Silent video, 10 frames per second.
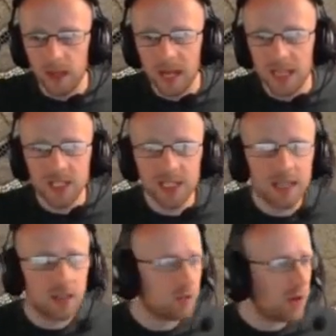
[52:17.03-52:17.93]
as you
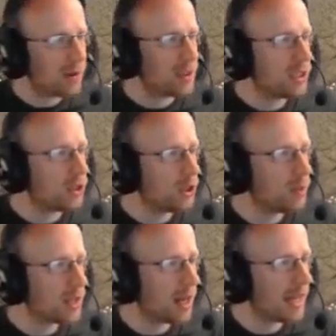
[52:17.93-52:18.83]
said, the routing
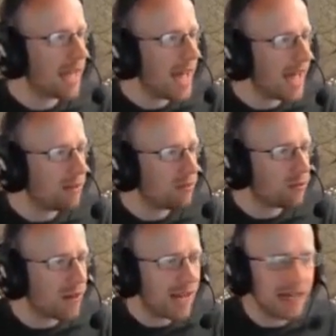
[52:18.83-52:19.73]
troops can
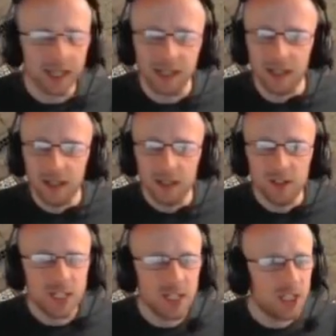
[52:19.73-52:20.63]
rally. There
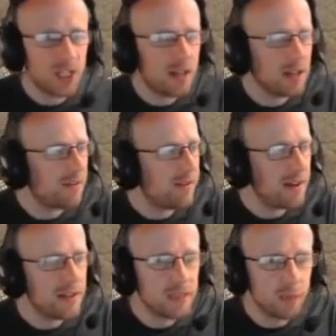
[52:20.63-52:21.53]
is a, a,
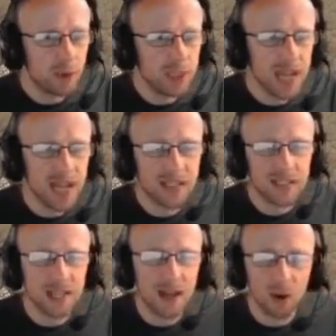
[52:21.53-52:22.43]
very small
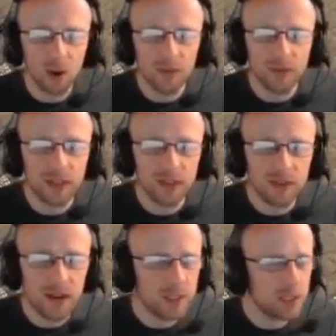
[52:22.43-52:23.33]
chance that all of the
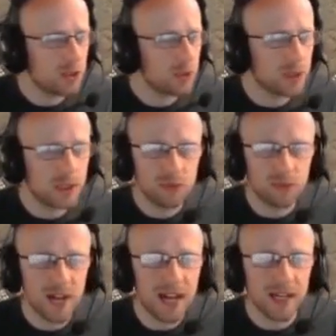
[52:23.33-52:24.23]
routing troops
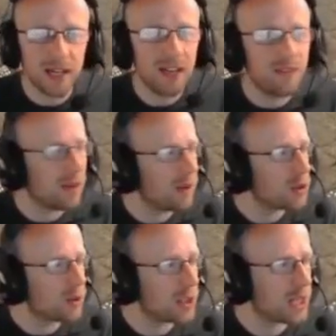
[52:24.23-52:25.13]
could rally if close
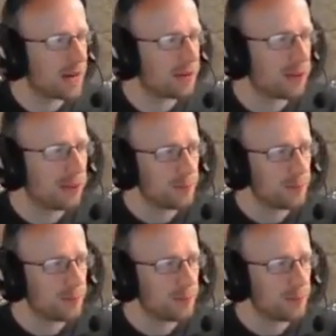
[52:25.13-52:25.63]
to a general.